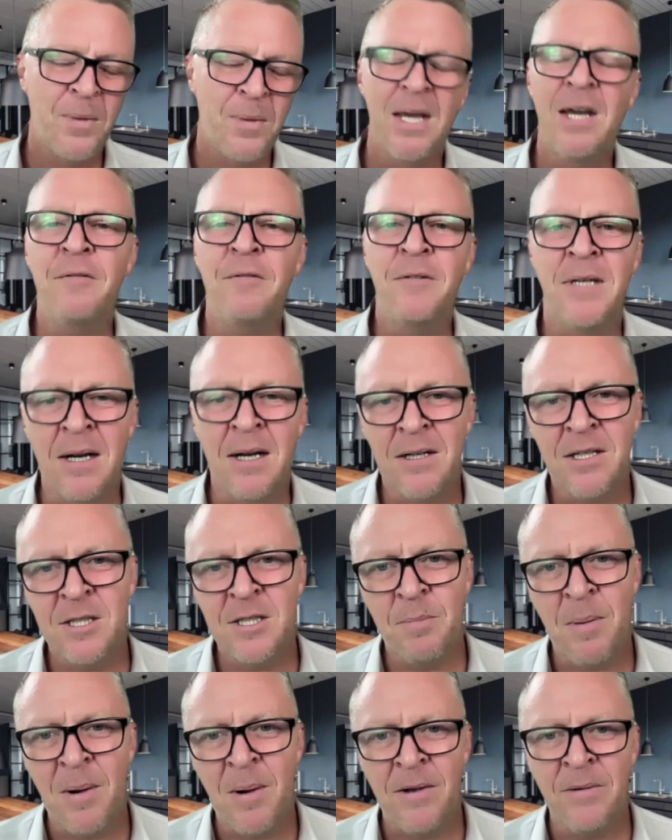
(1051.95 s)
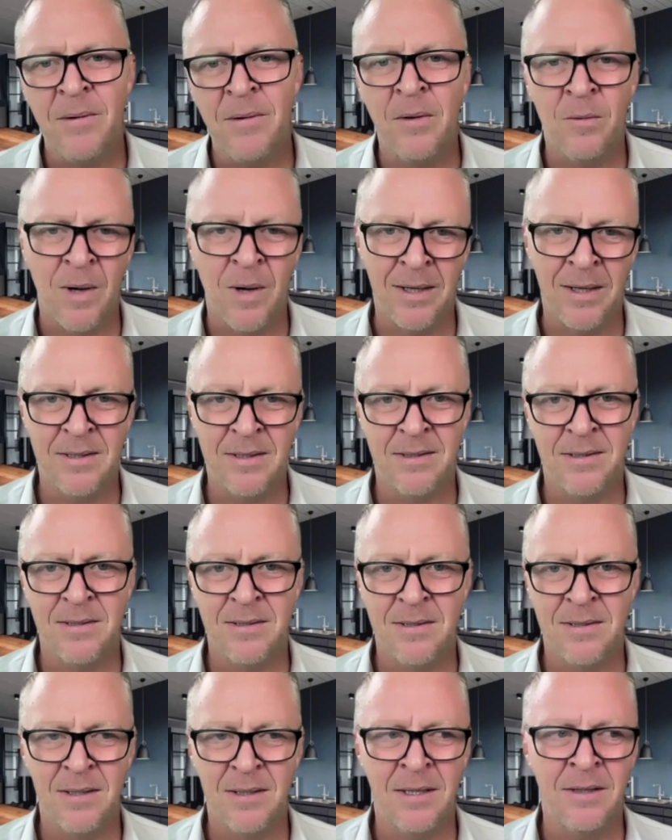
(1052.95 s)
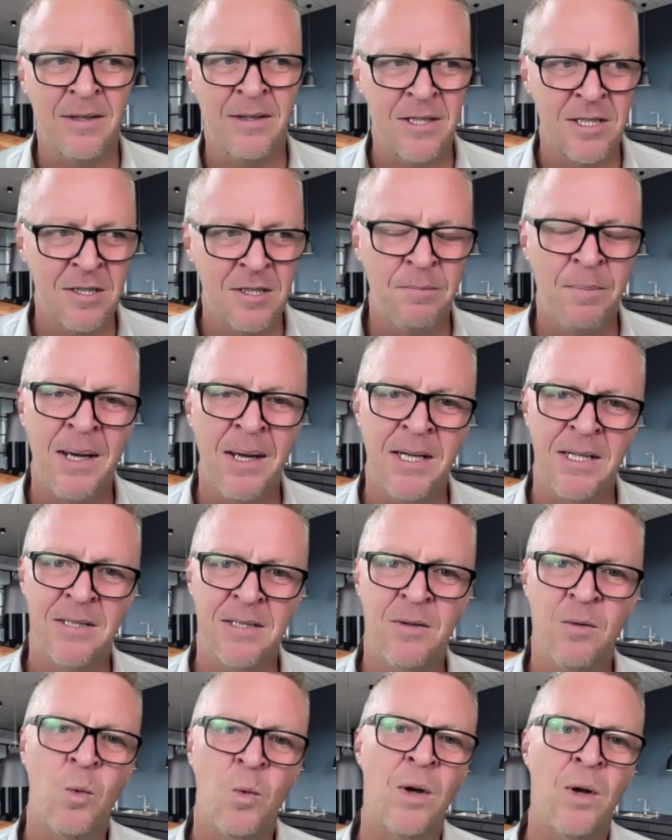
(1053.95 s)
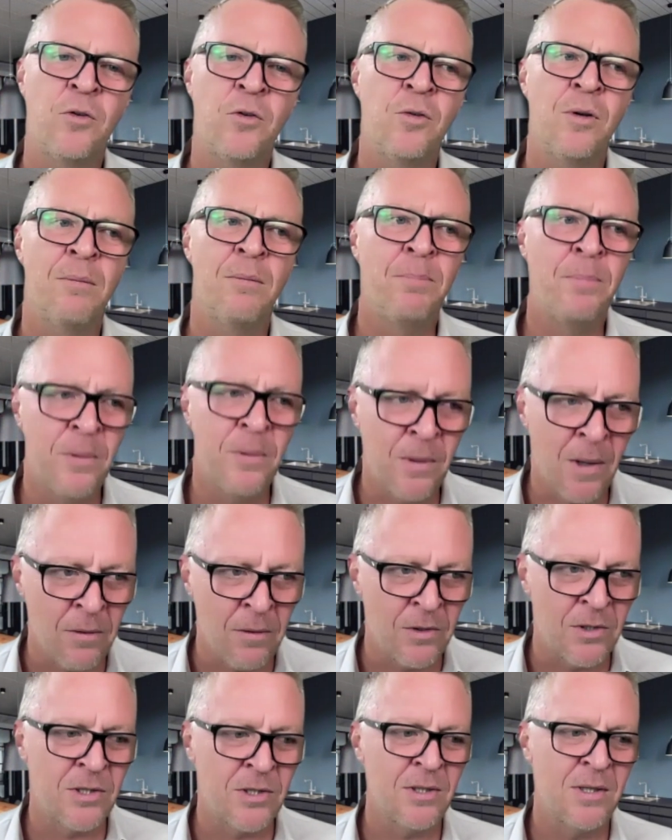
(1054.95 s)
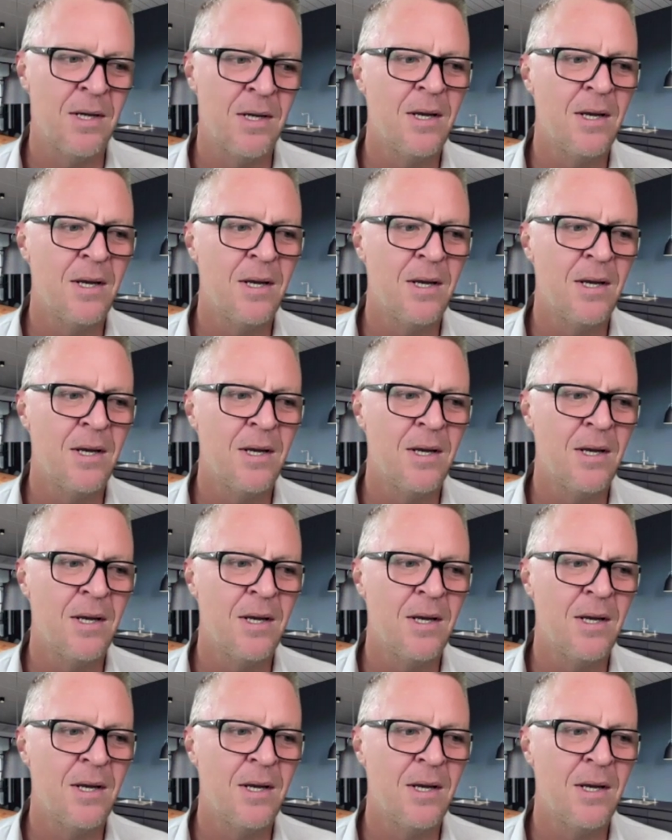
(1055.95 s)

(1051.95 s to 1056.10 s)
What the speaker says: if young aspiring writers in this space want to approach